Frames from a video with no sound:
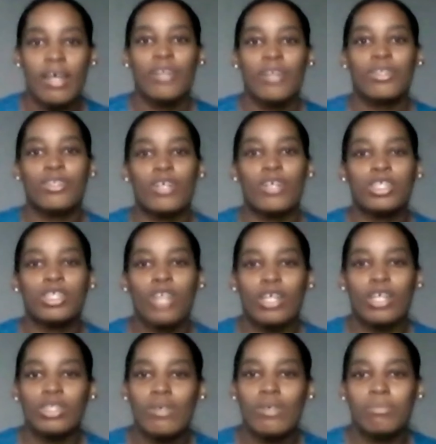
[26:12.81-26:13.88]
The nurse
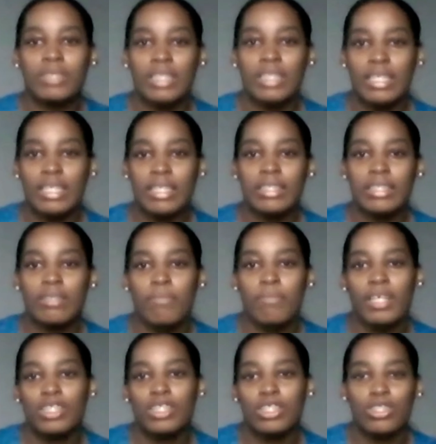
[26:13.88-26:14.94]
also obtains the
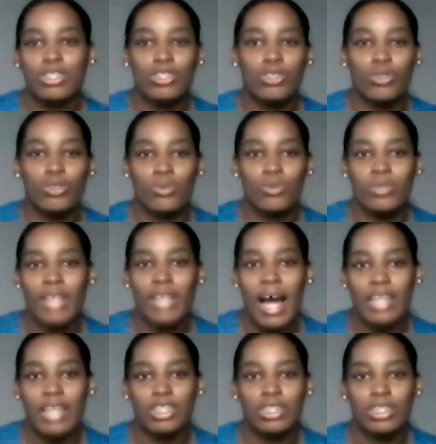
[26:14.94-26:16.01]
patient's known
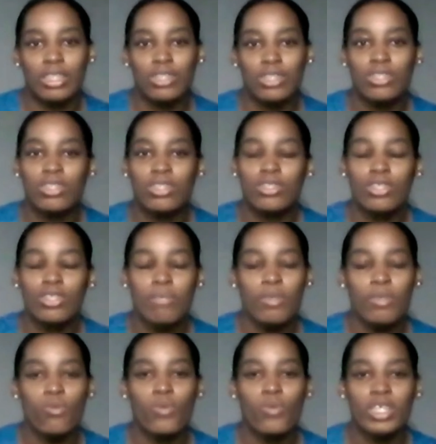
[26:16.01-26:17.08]
allergies to
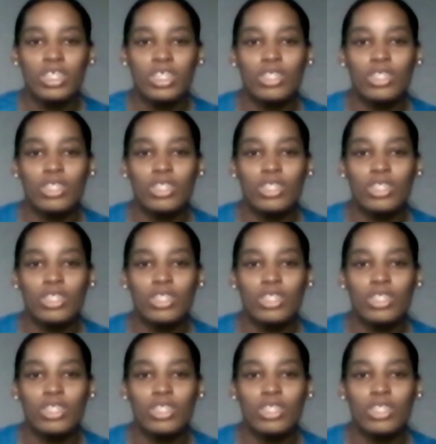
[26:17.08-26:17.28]
determine which